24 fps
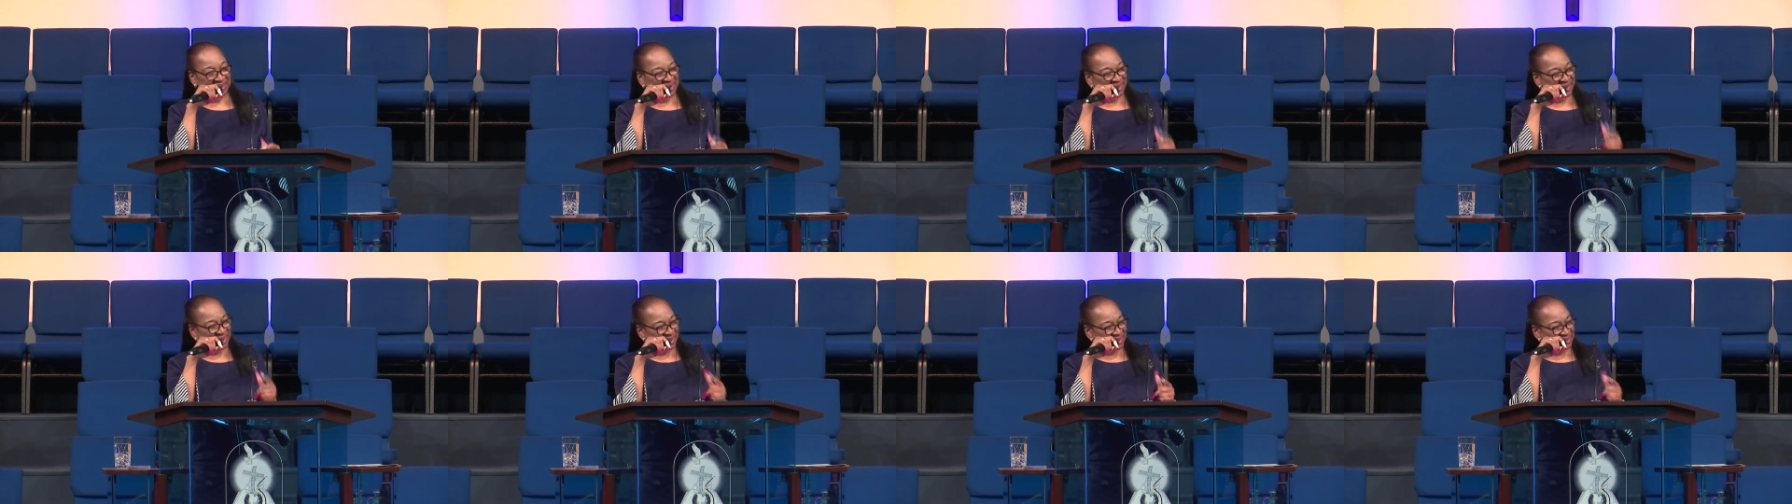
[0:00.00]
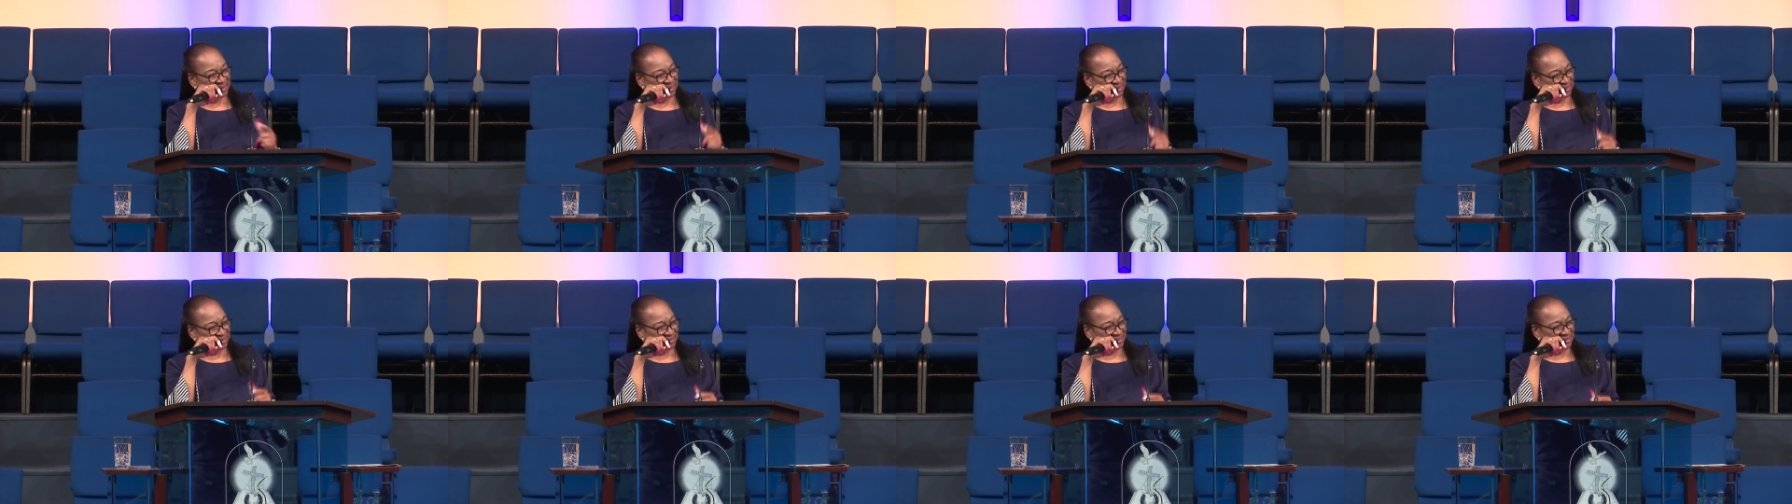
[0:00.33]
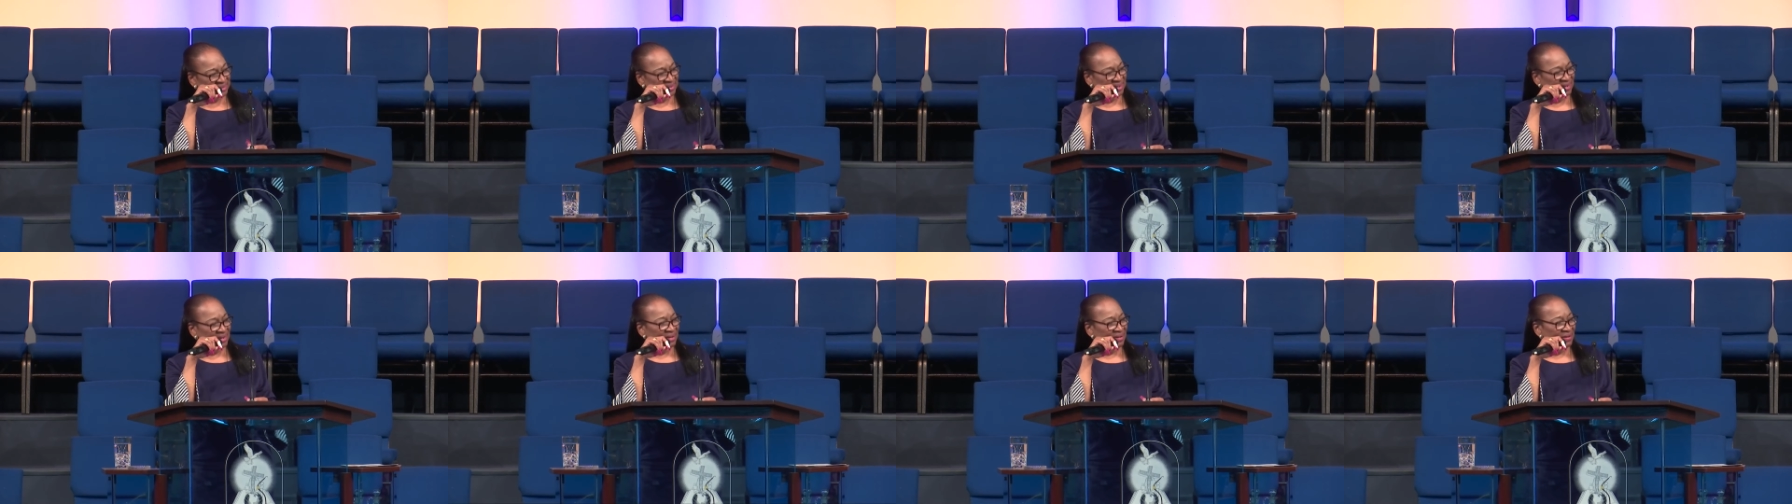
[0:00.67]
and get
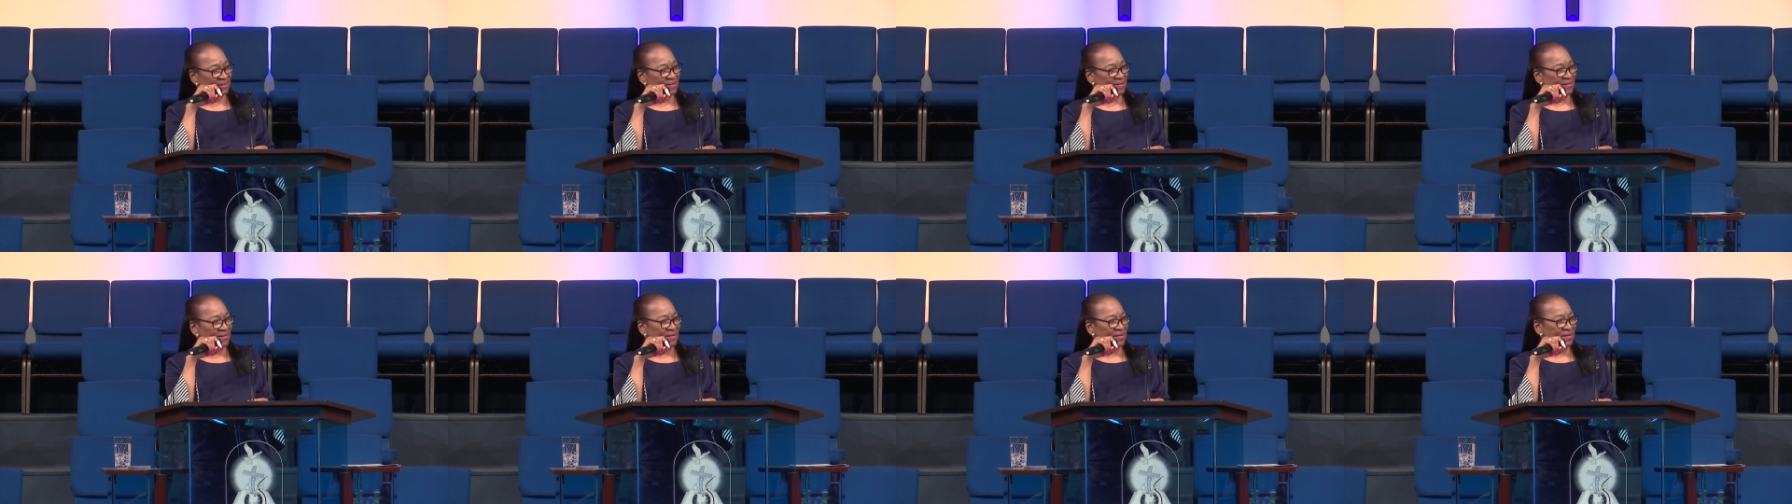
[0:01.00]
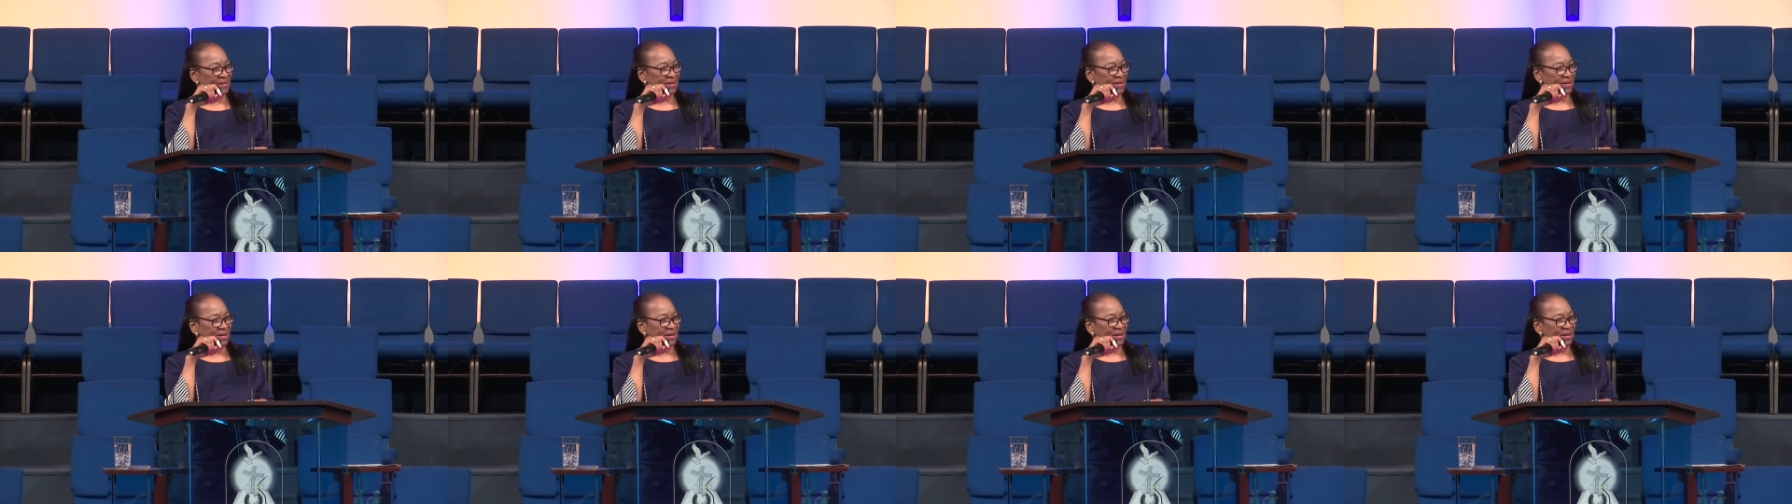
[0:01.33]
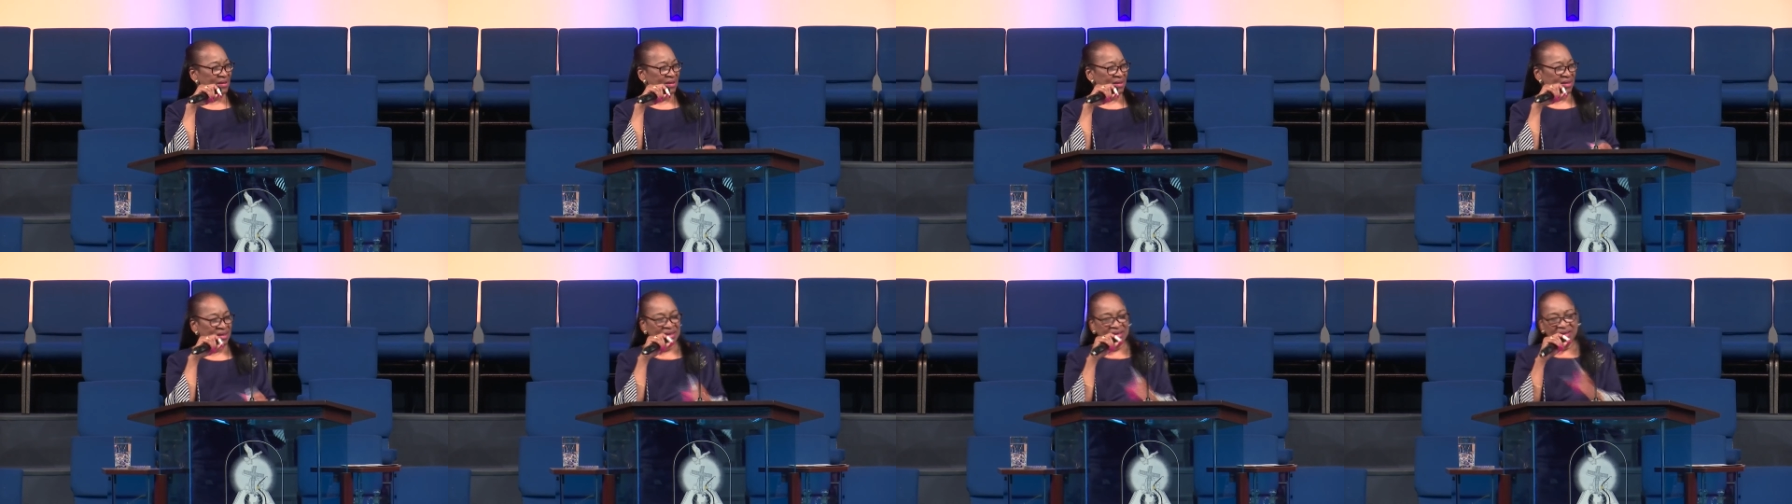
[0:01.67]
this,
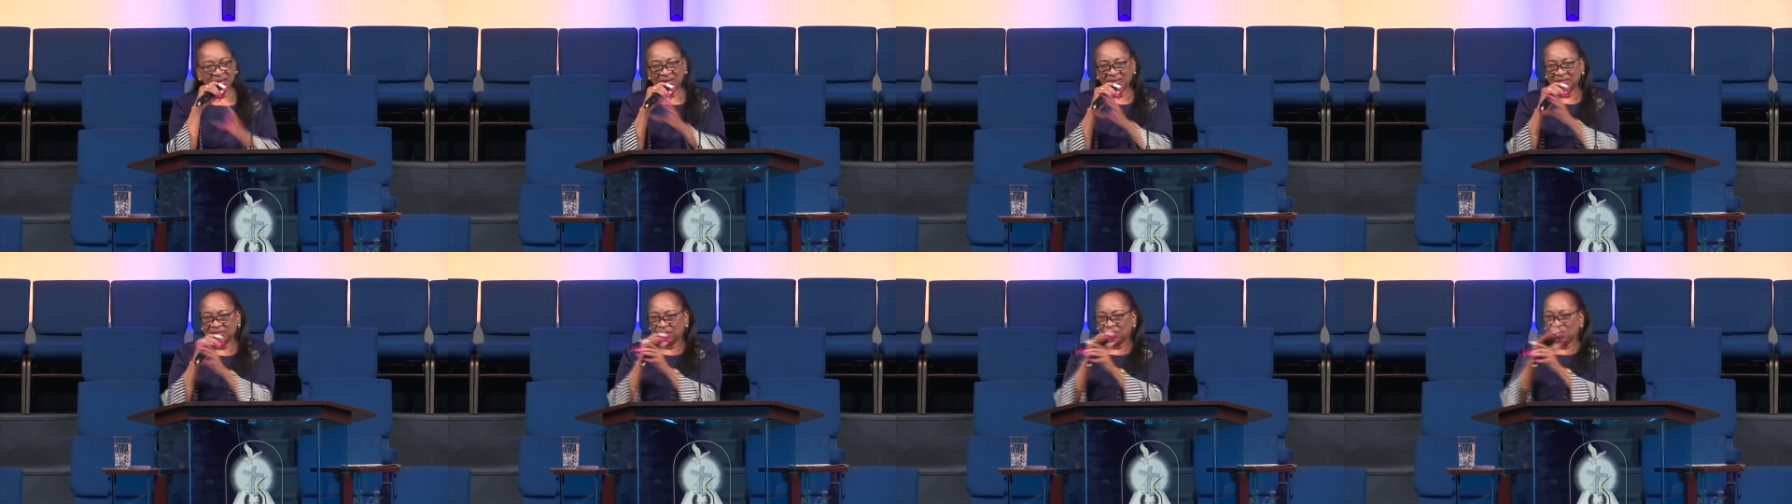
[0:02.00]
the